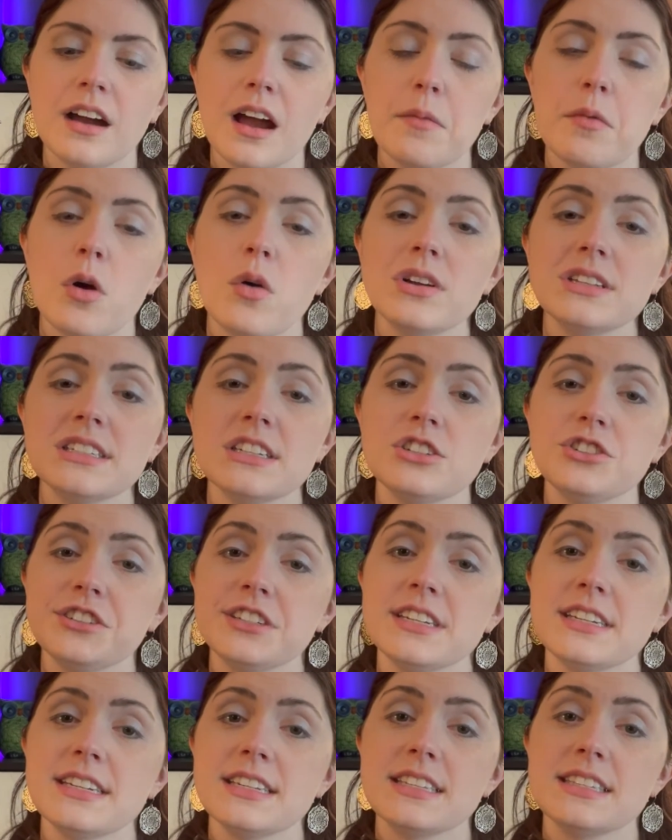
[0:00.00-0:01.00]
I'm always
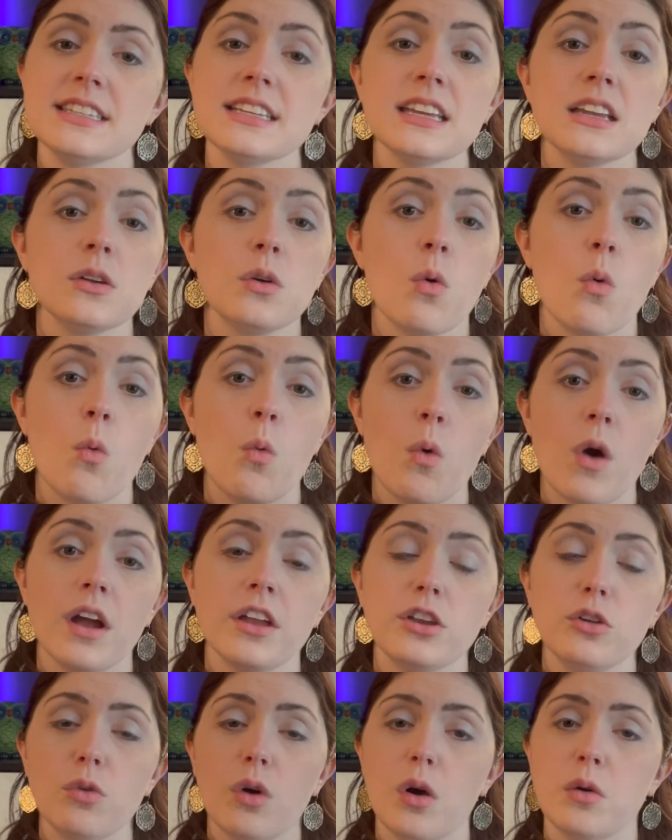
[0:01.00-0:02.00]
interested to see
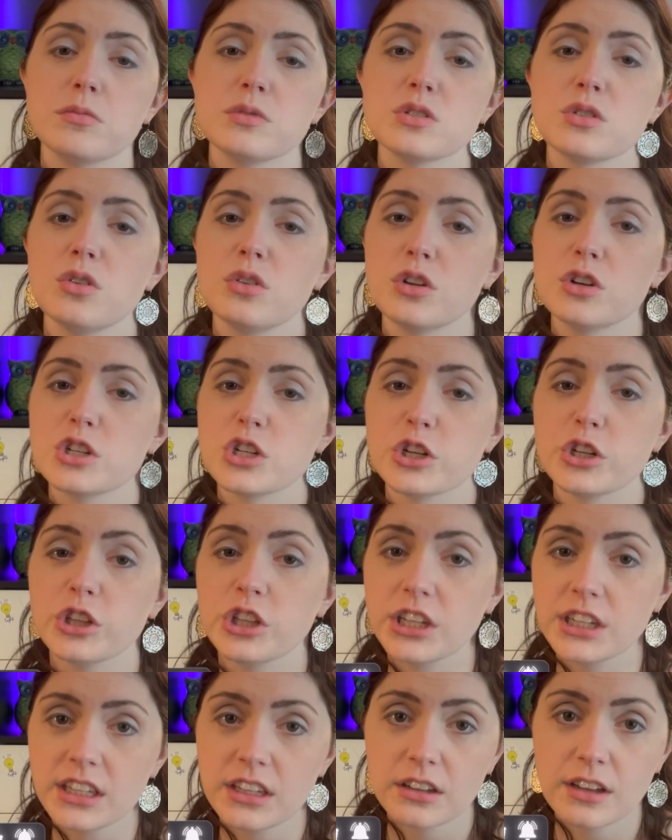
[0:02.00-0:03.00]
what you homeschoolers are
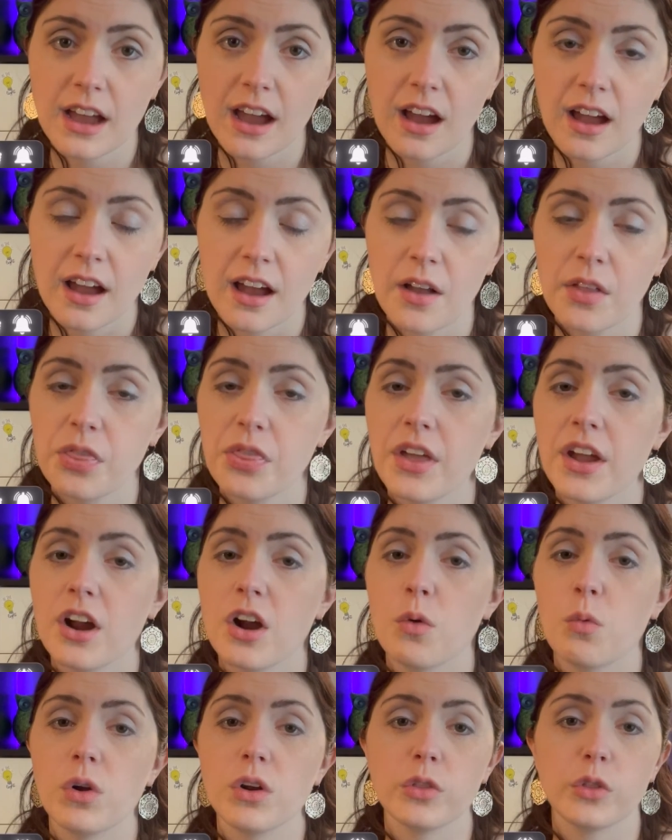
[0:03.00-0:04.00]
looking at out
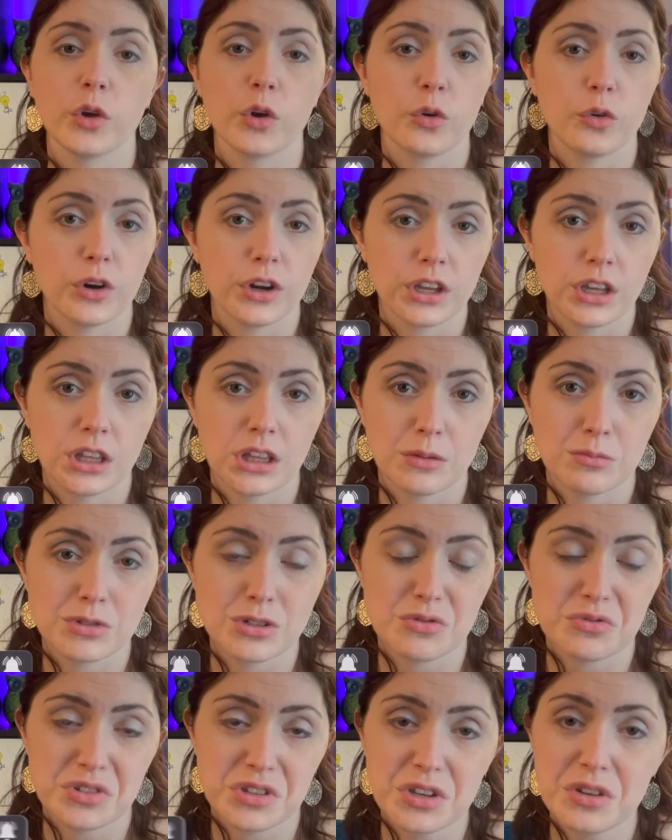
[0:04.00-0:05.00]
there. What are the curriculums
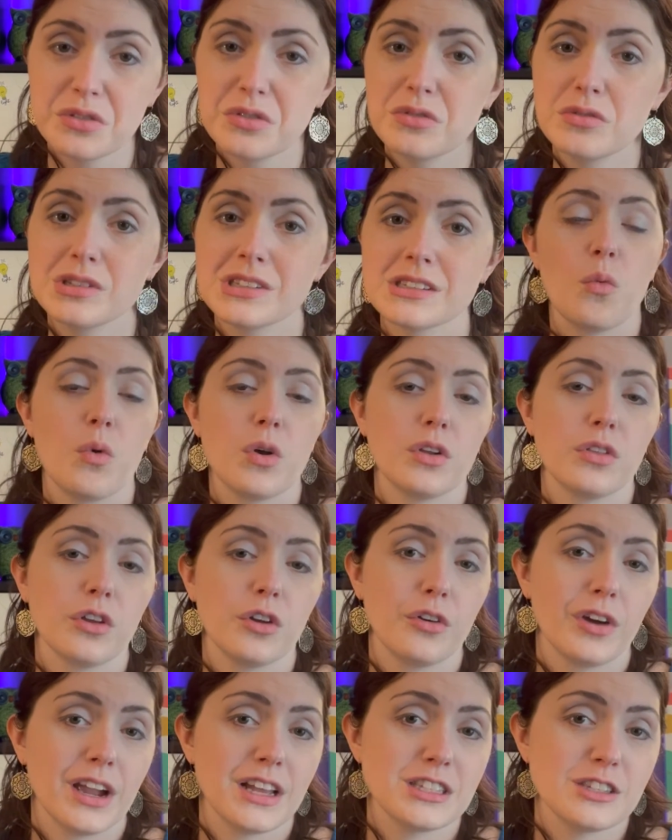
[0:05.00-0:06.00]
you use? What are the
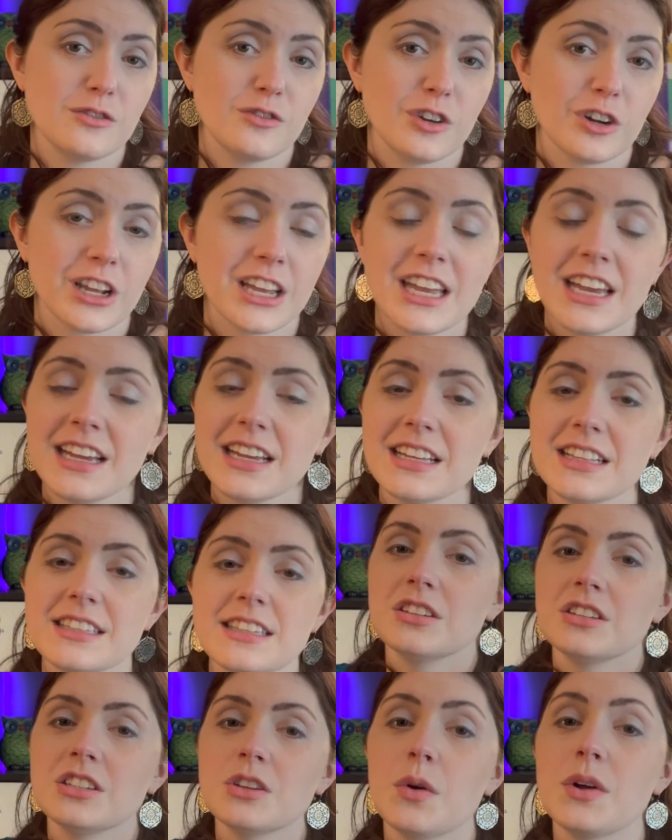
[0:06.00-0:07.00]
grades of your
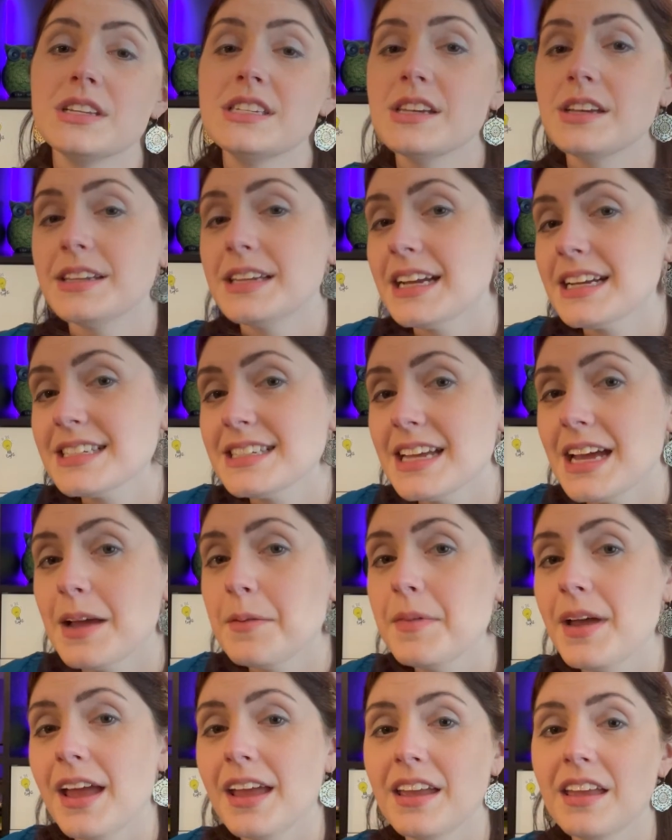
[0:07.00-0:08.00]
kids? So until next
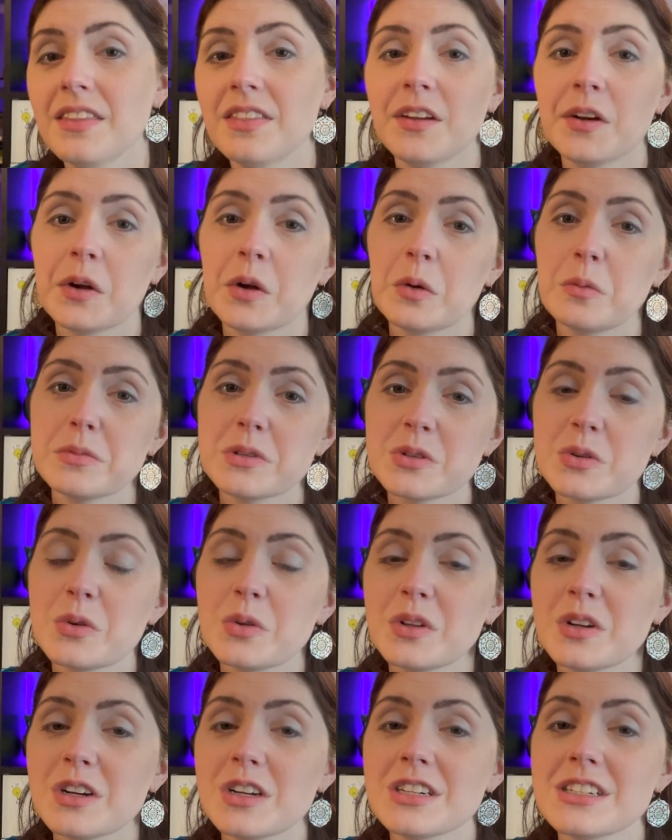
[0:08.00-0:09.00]
time, hang in there
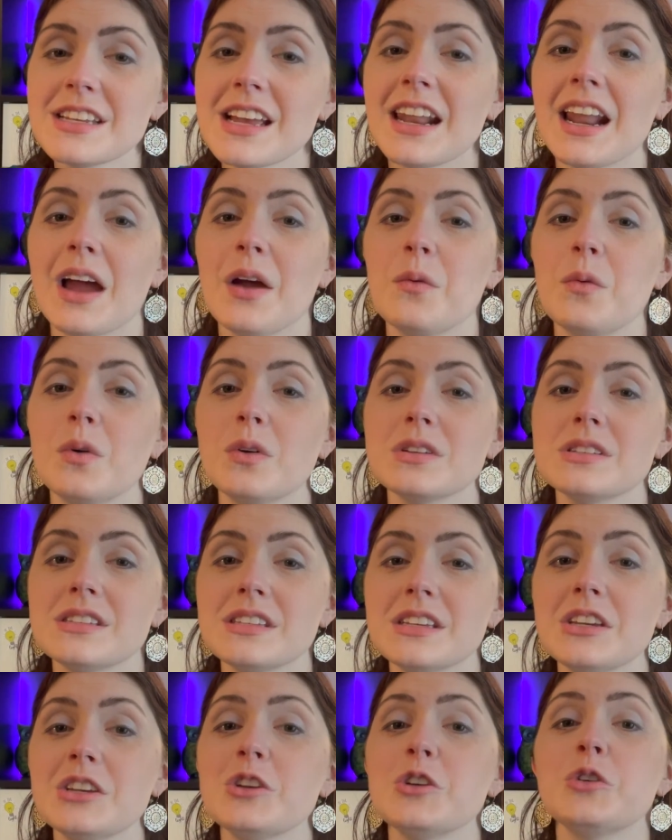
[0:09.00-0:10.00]
homeschoolers, and I will
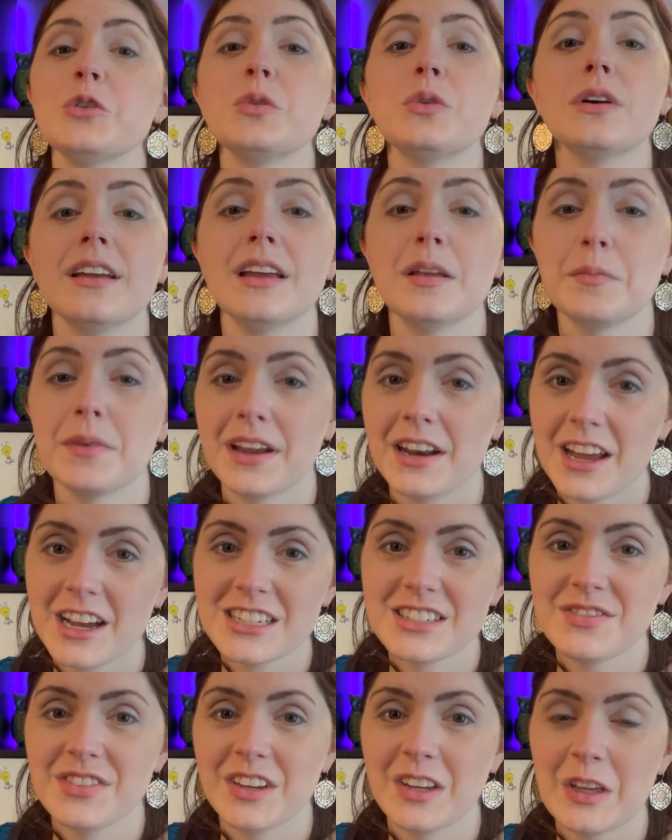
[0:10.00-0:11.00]
see you in my
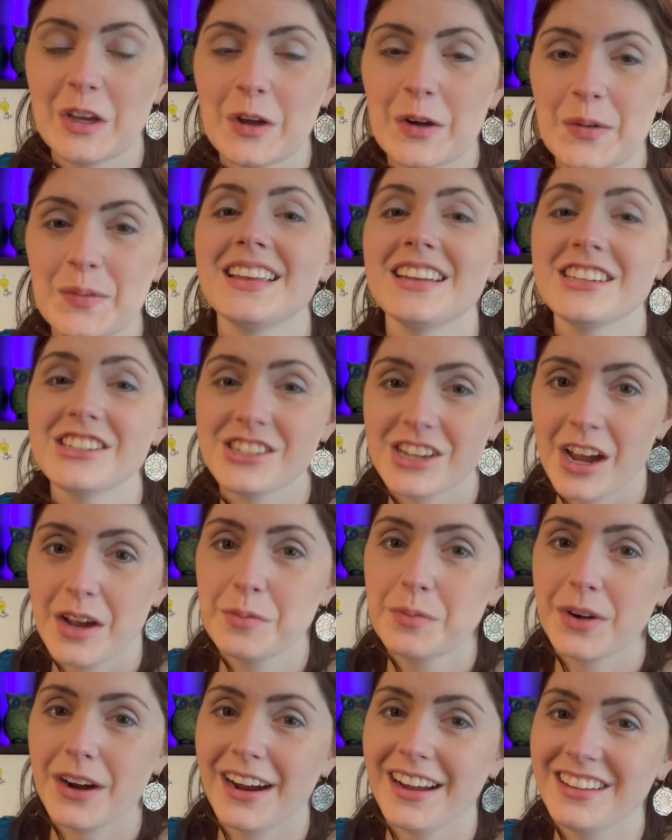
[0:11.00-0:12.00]
next video.
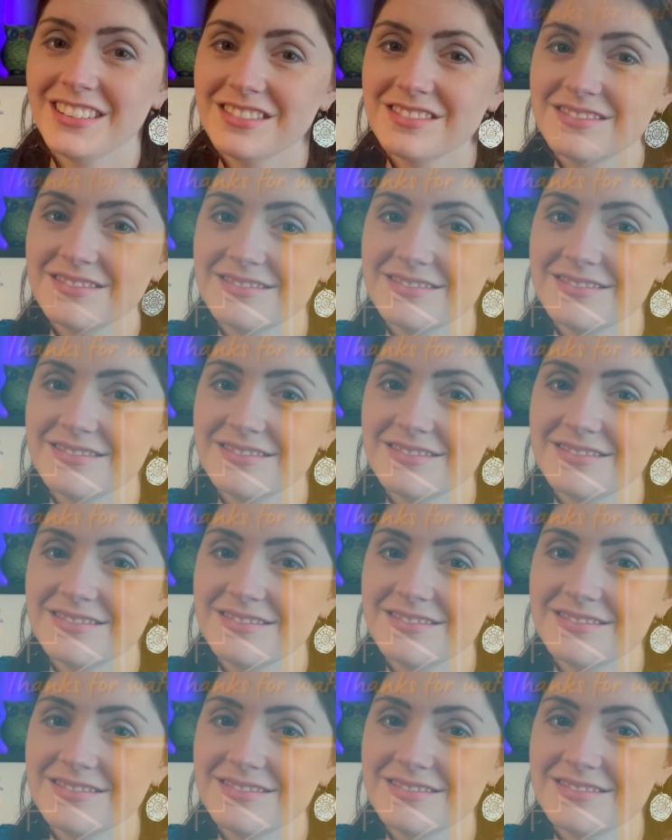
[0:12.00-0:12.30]
Shine bright.